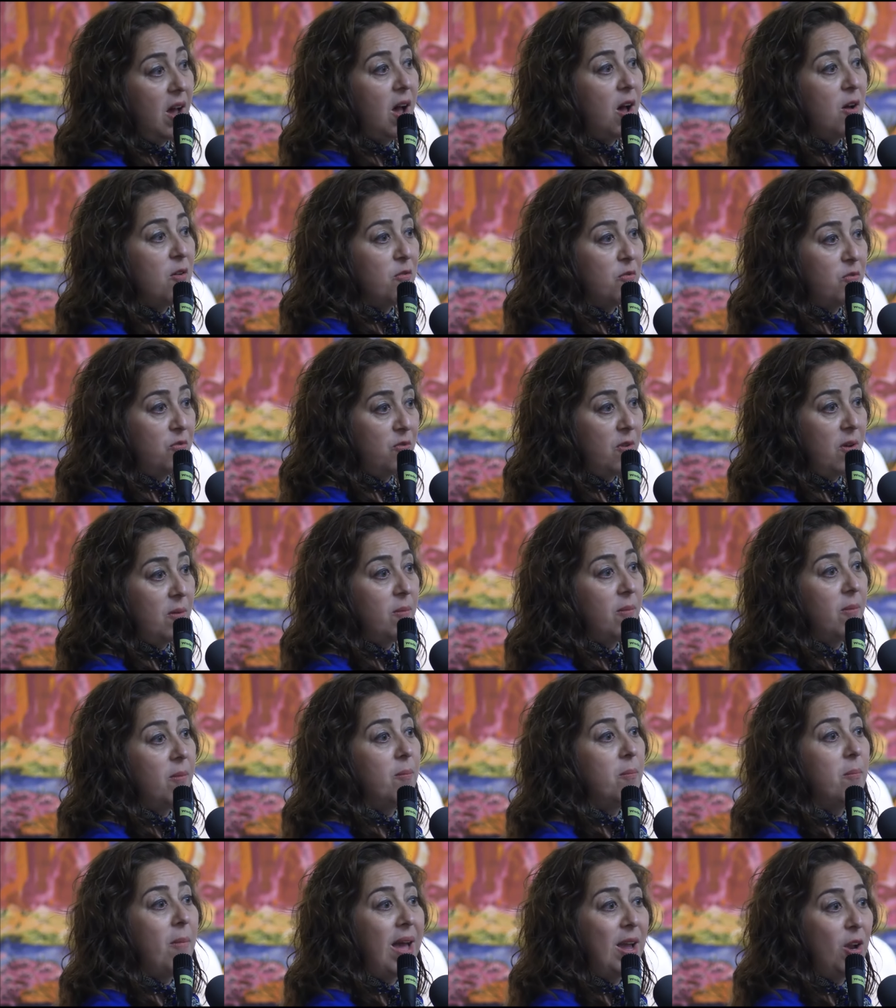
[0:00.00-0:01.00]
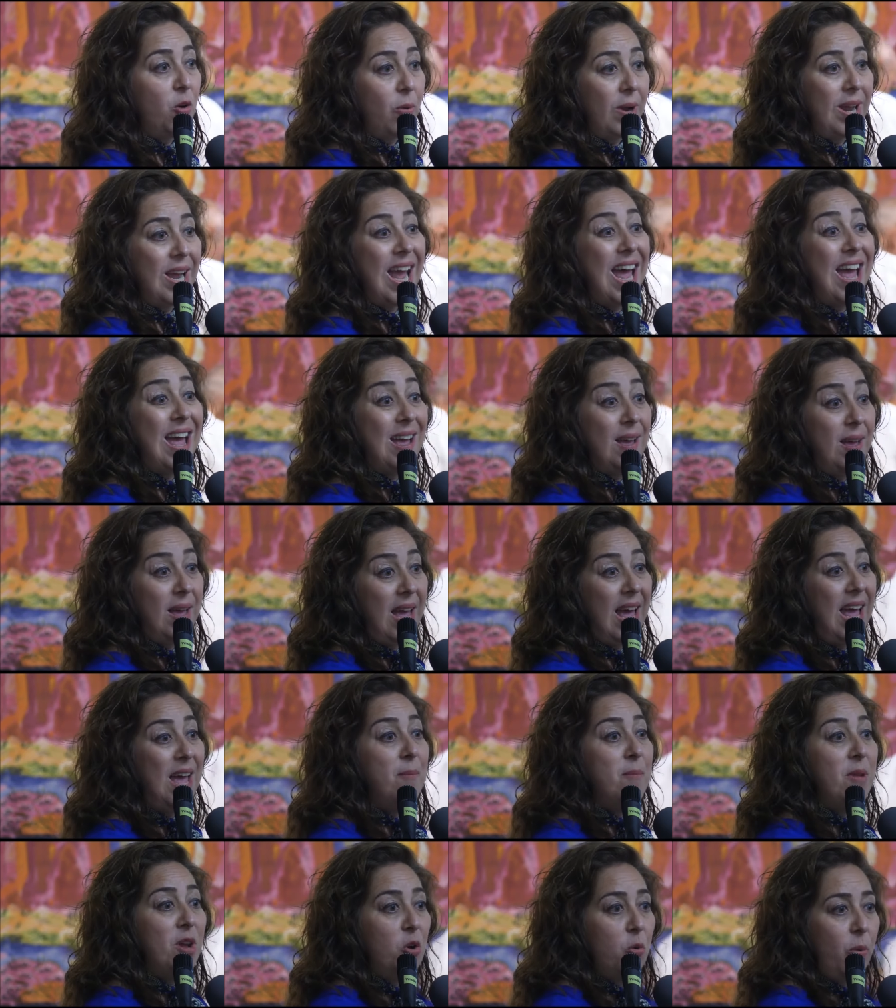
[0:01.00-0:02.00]
of
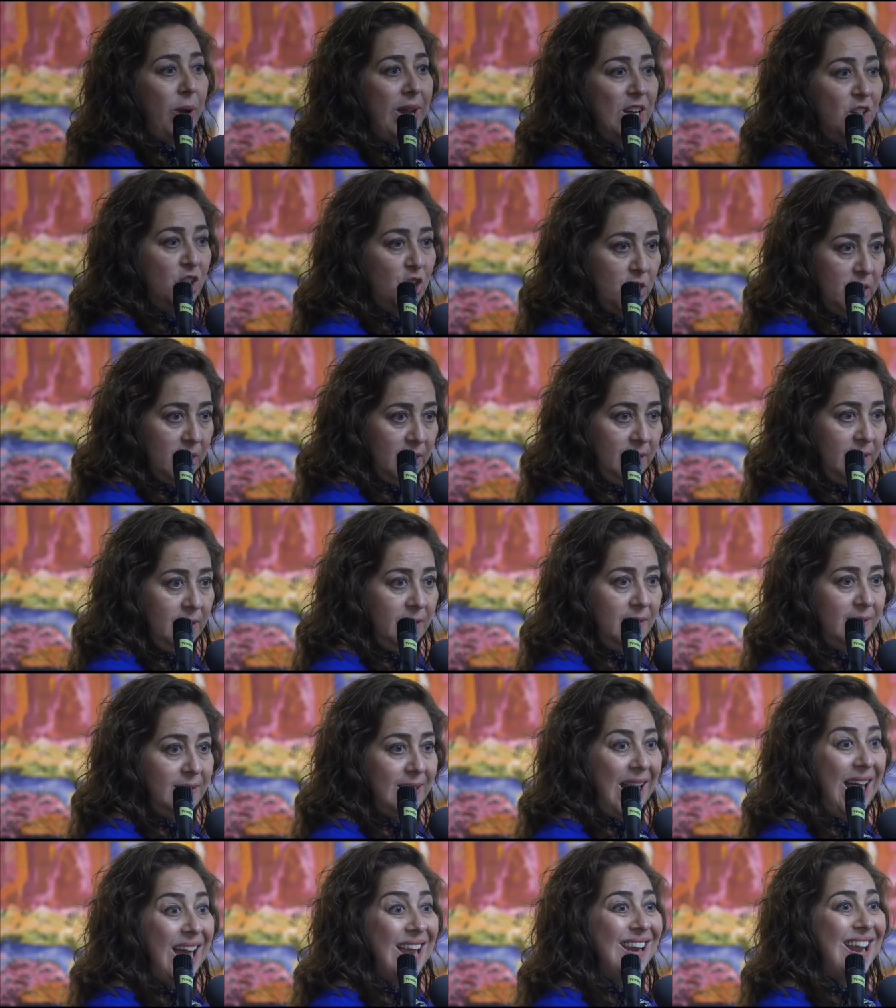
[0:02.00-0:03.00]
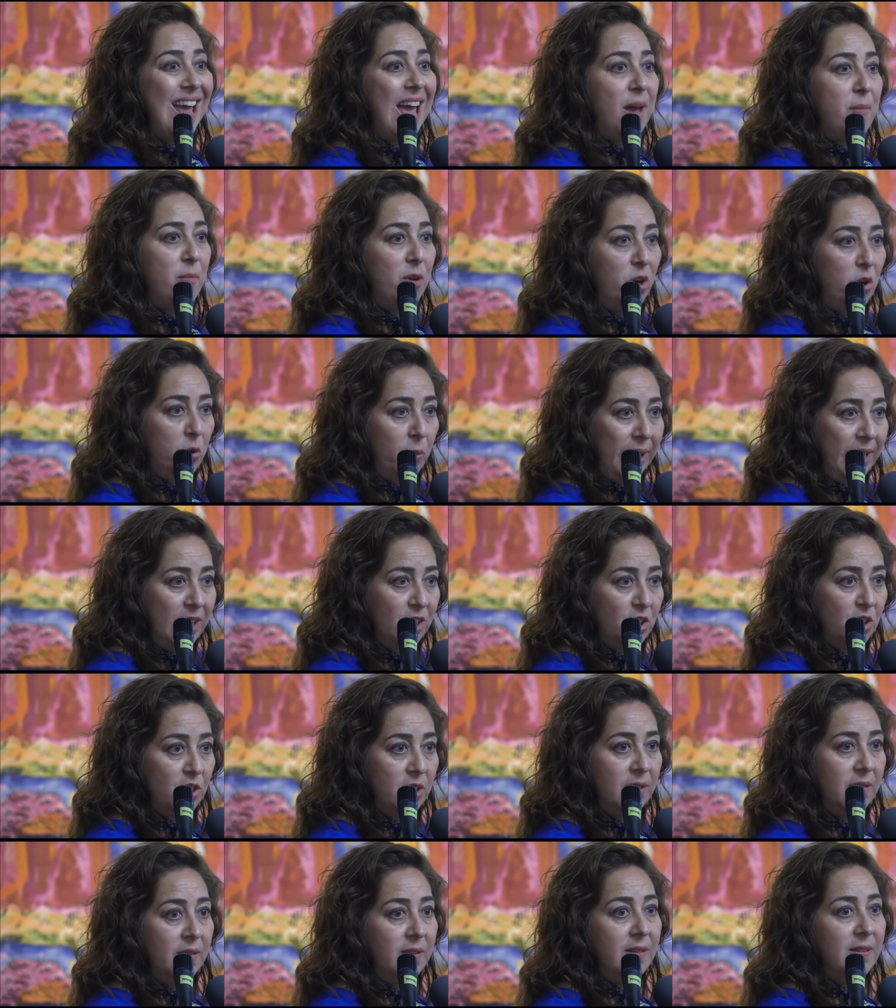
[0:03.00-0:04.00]
immigrations and
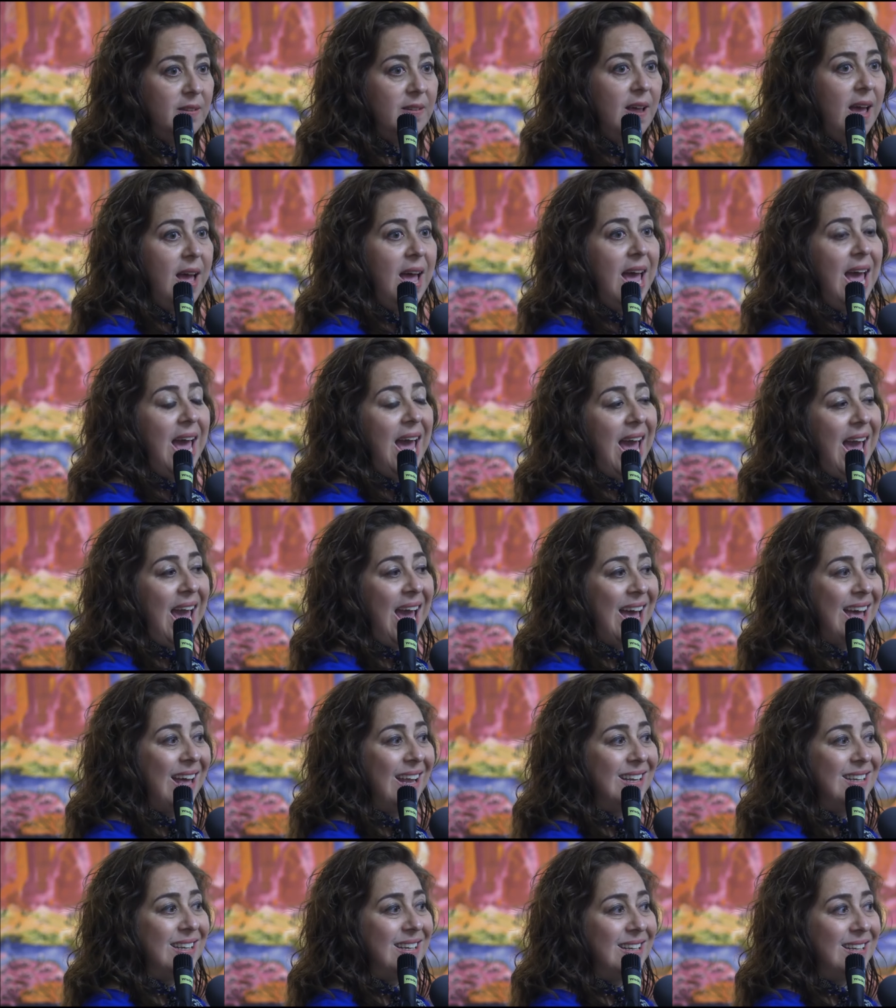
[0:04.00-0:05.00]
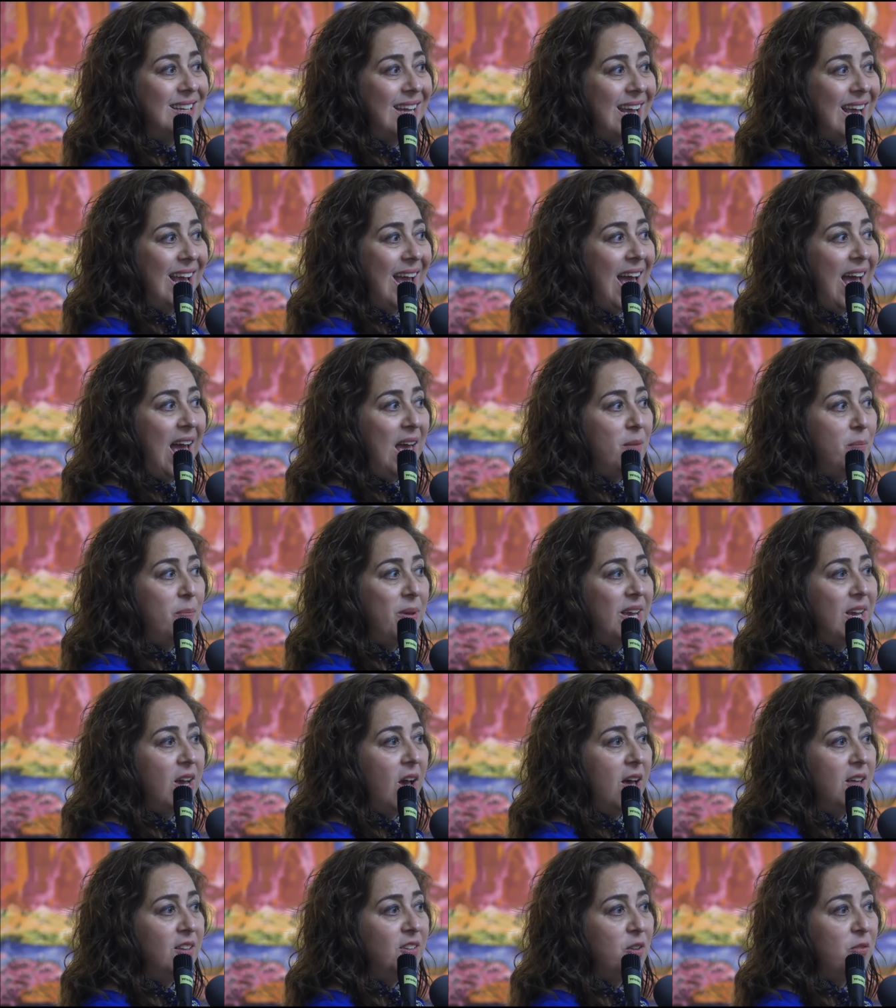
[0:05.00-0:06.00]
emigrations, and
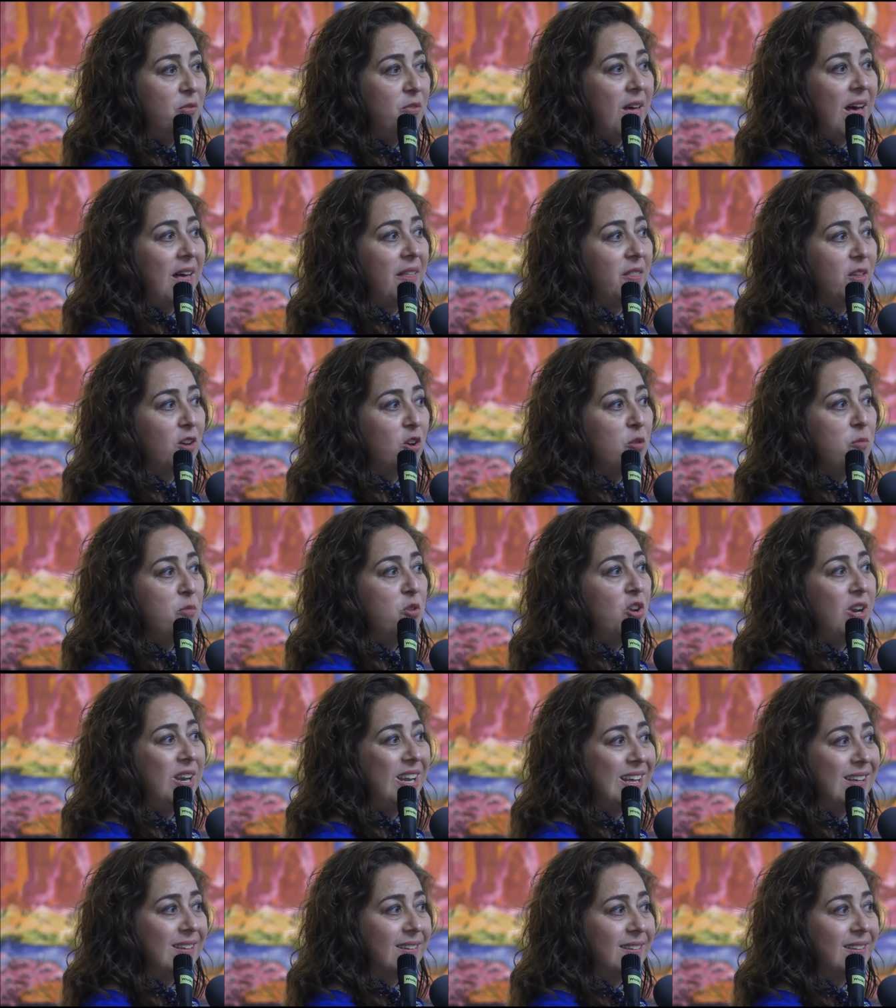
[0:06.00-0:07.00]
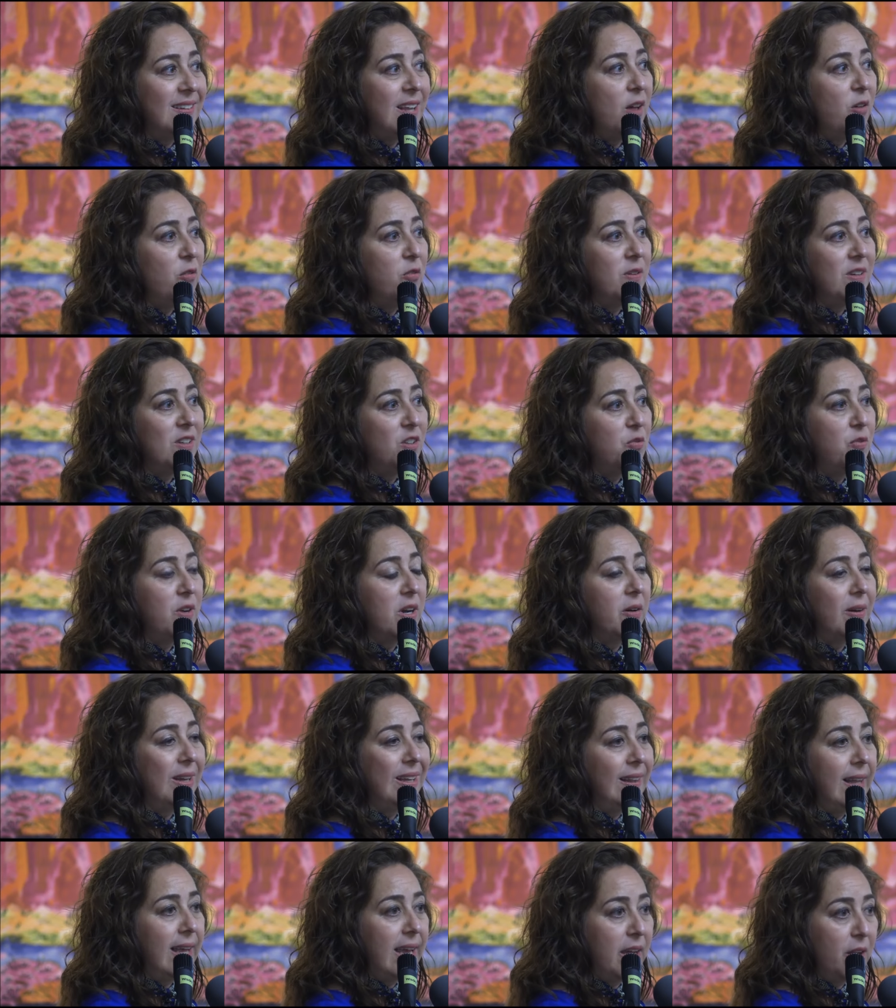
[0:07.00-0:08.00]
because of that, the community itself is very
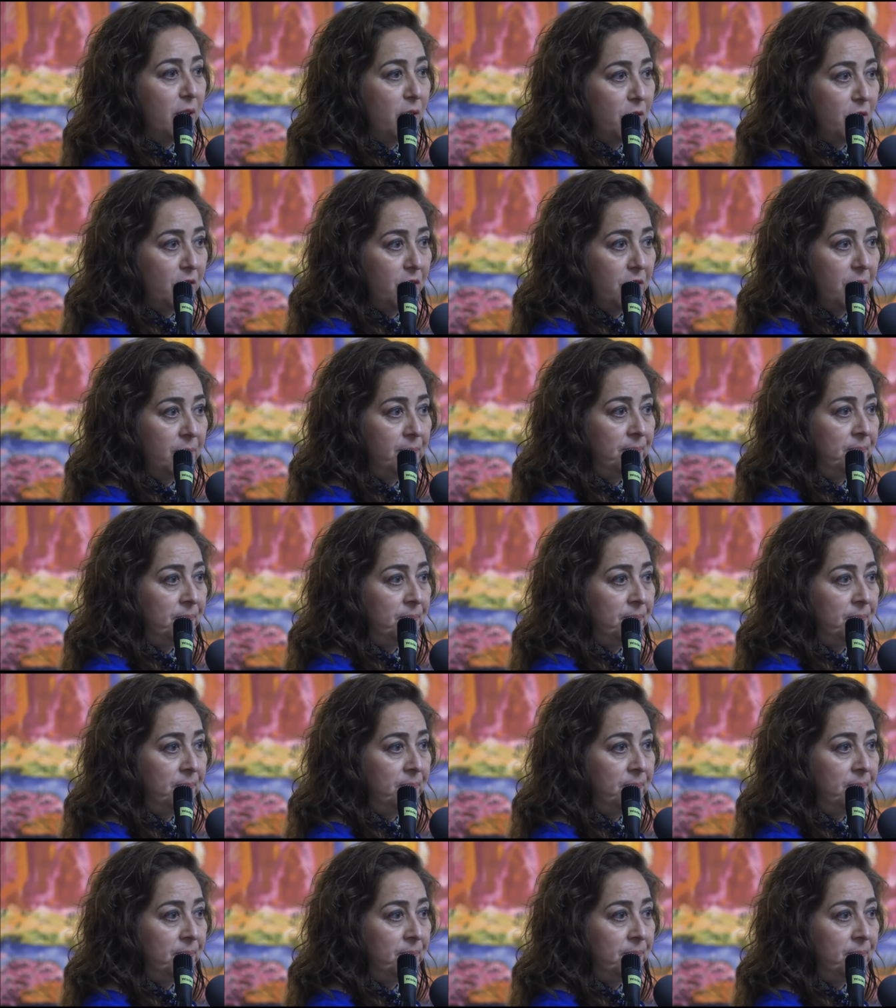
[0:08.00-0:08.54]
layered.